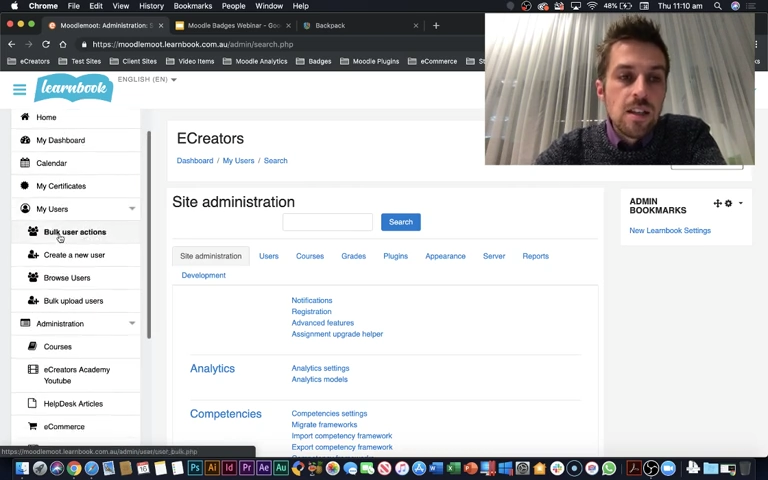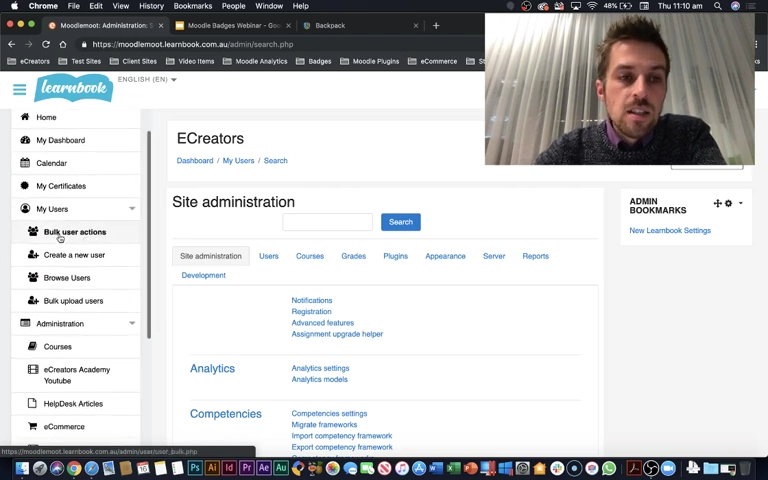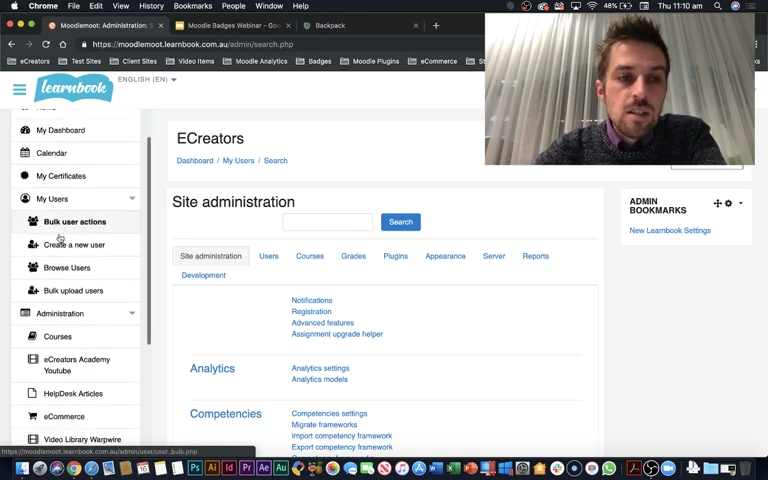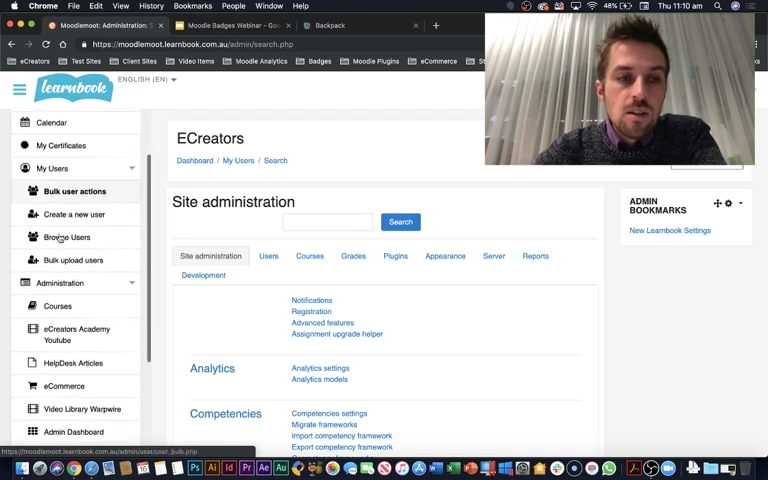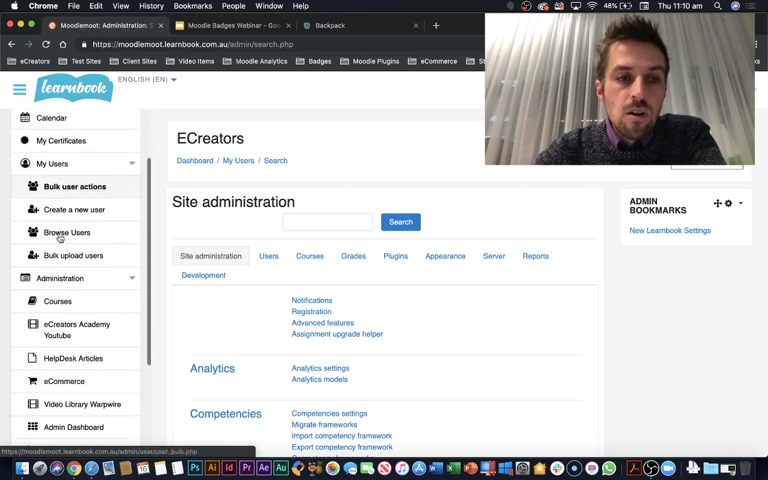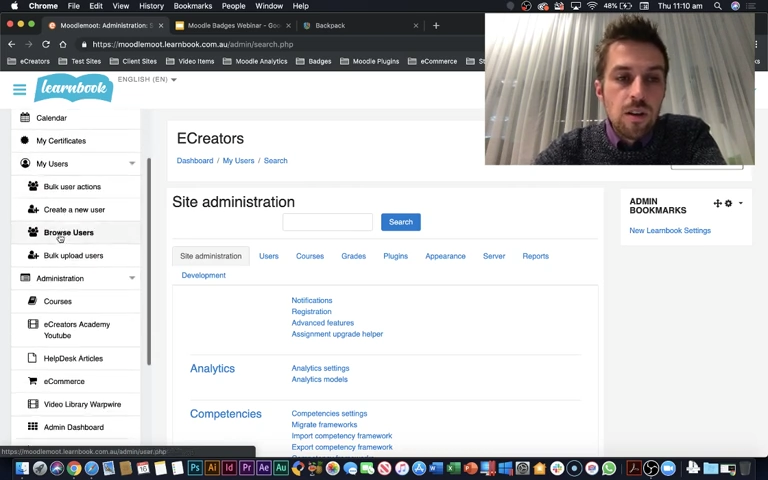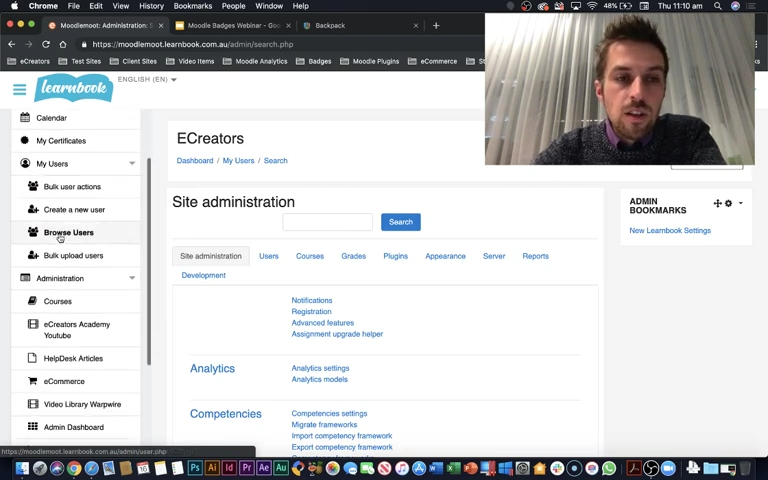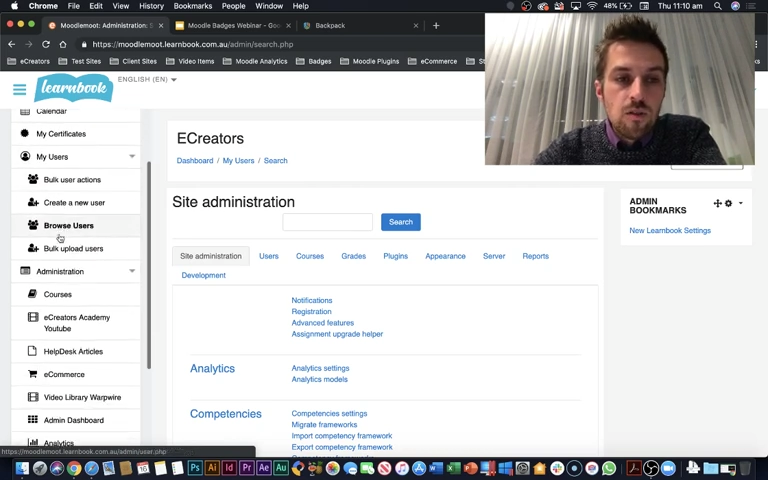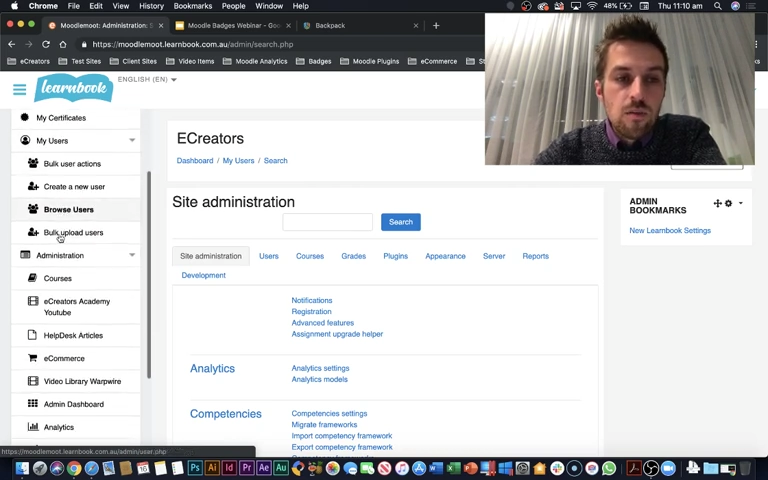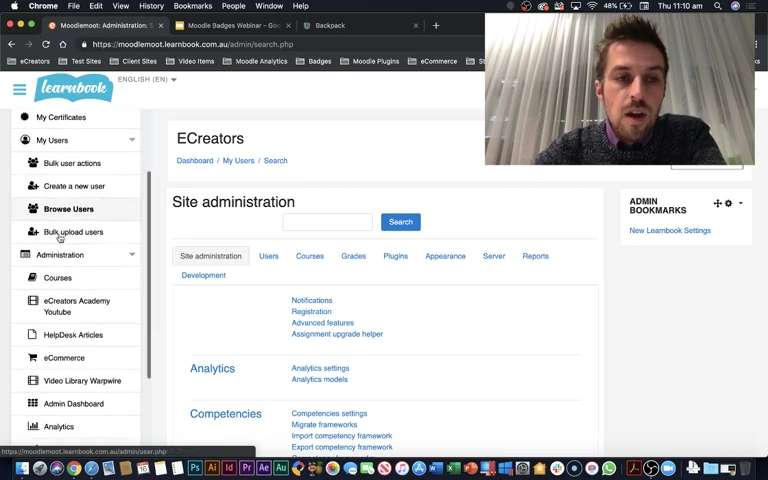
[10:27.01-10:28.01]
so scrolling
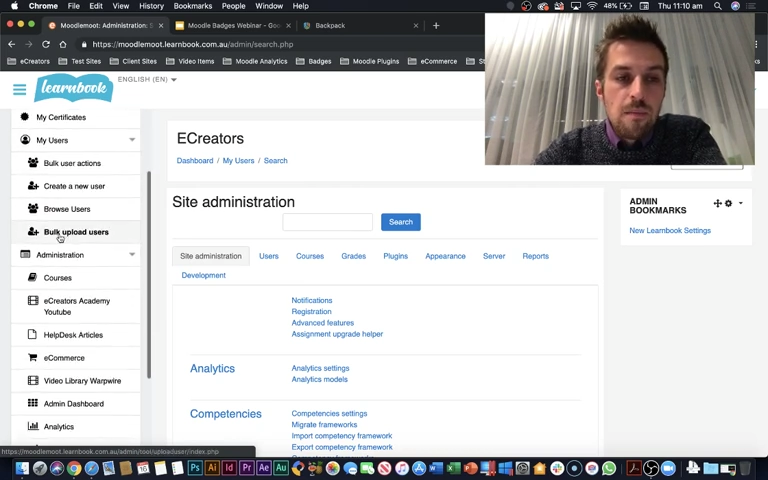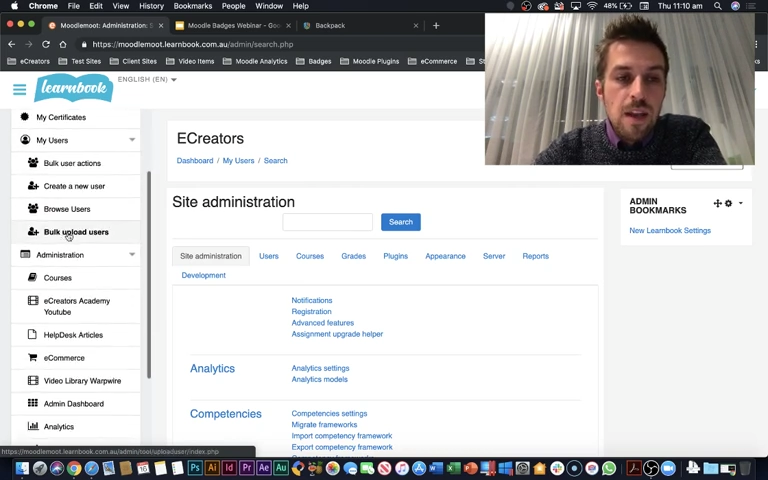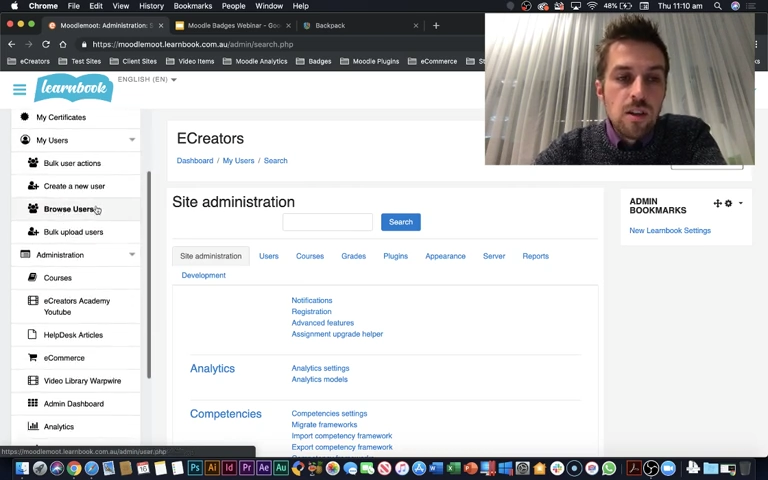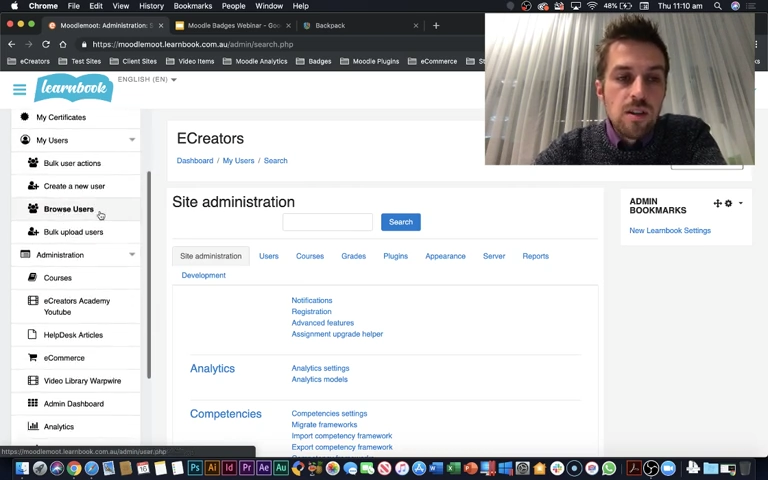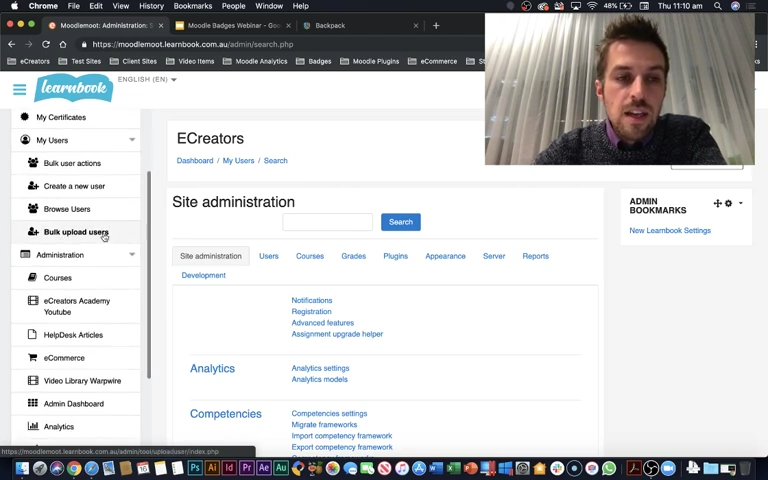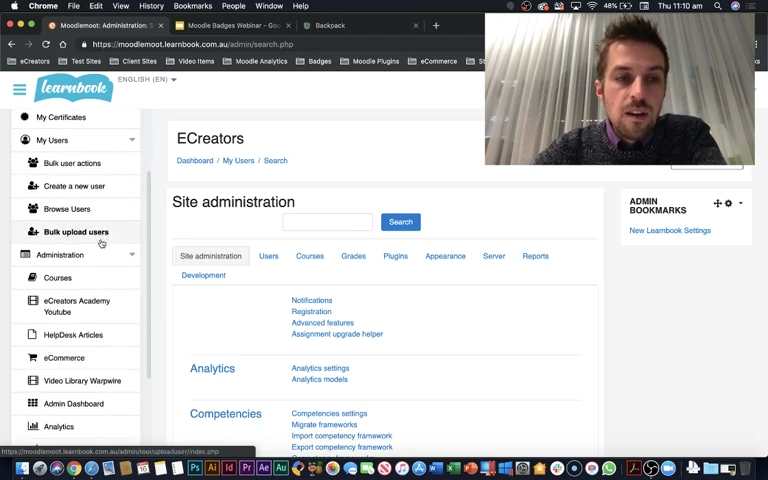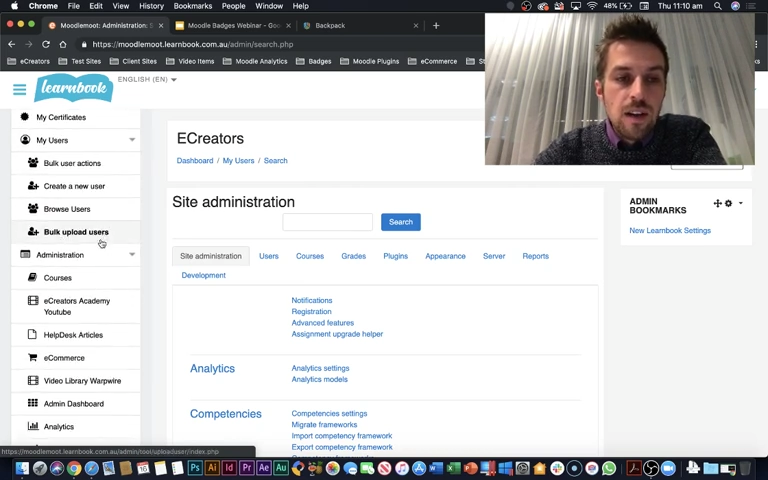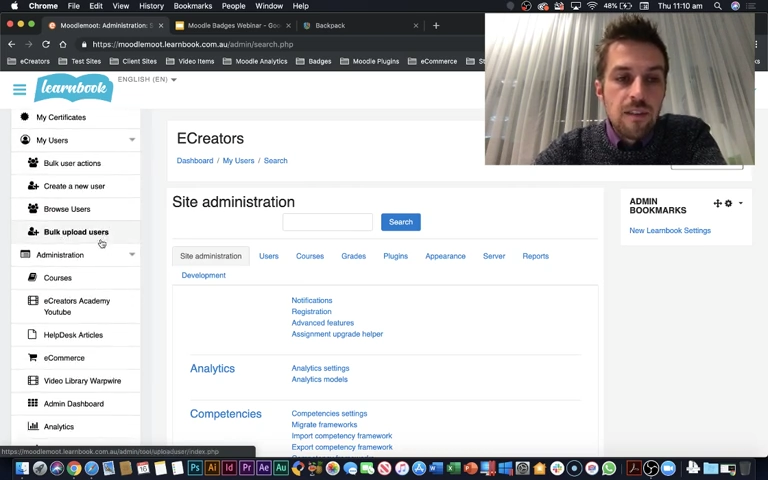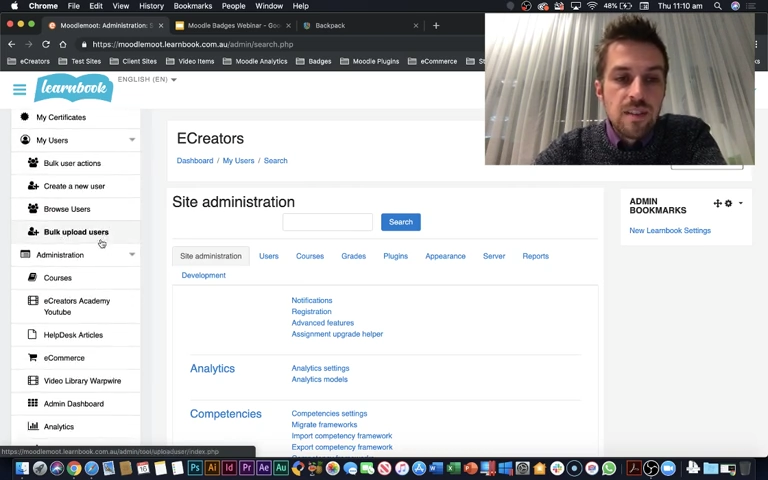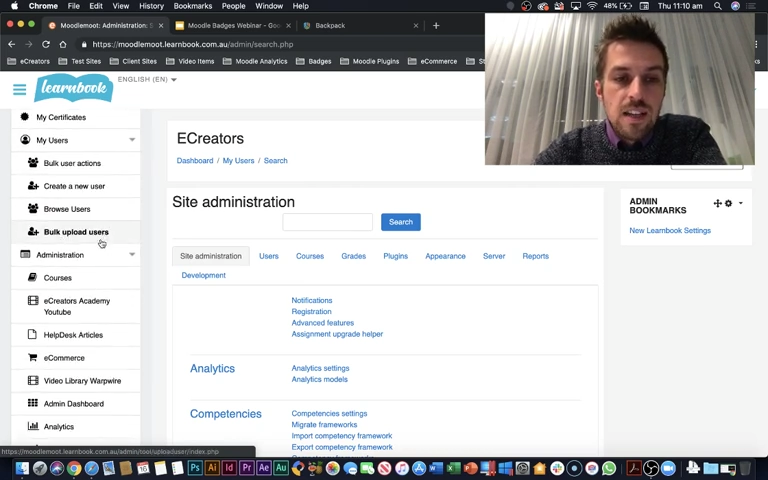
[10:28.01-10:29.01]
through my menu down on the
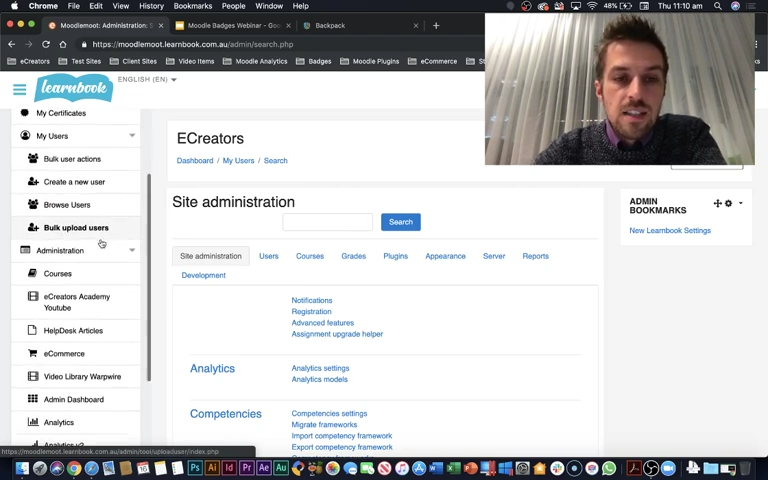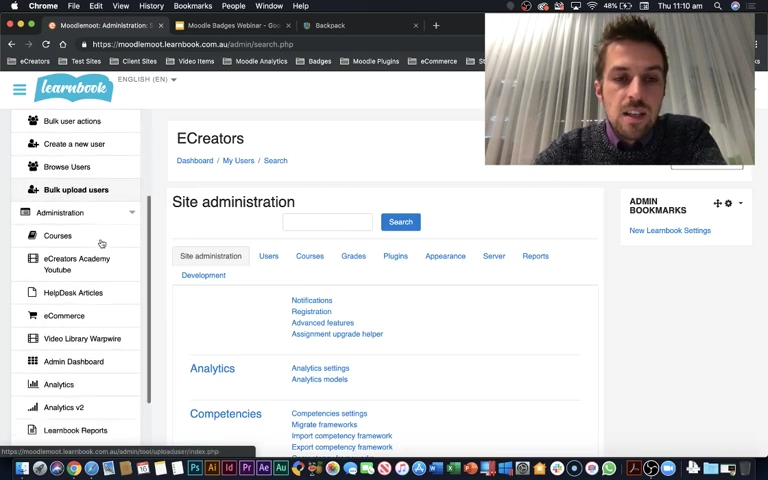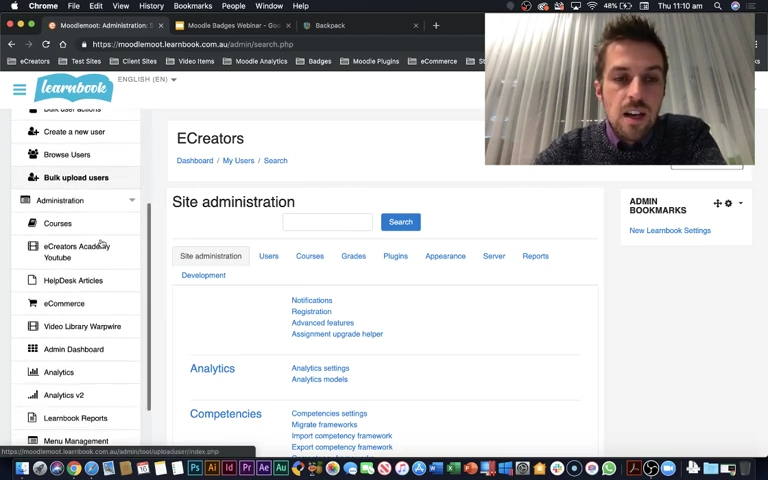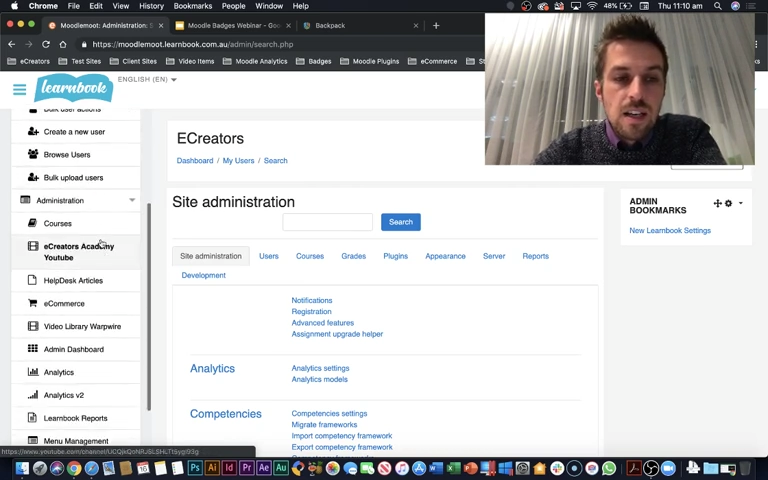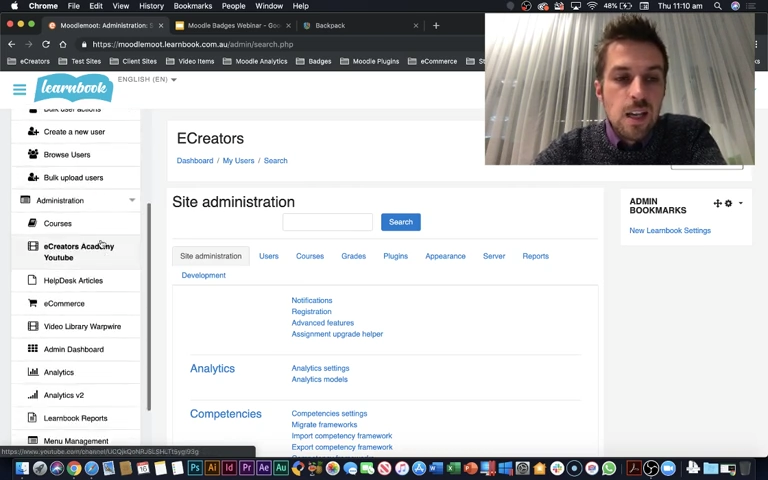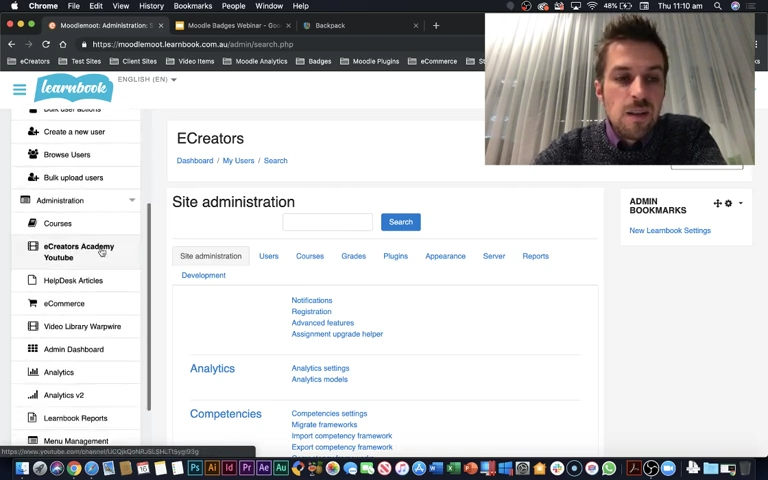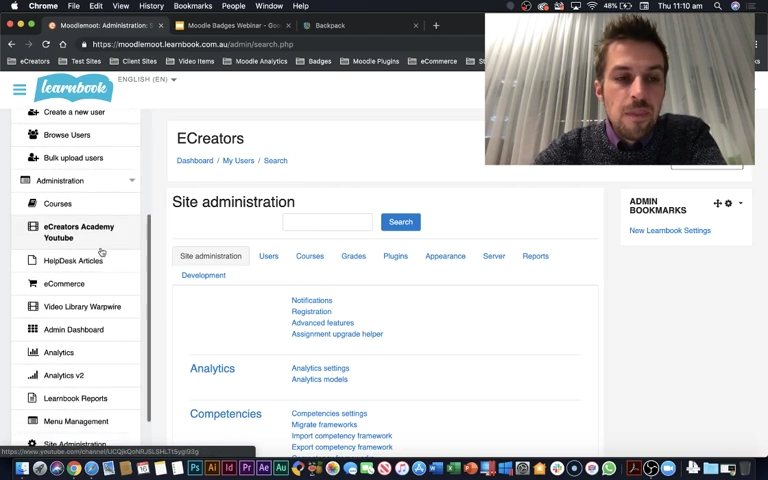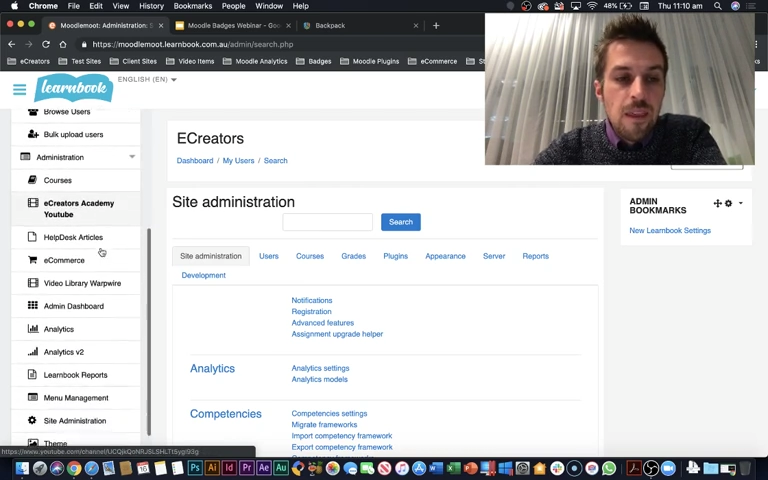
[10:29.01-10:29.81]
left-hand side here,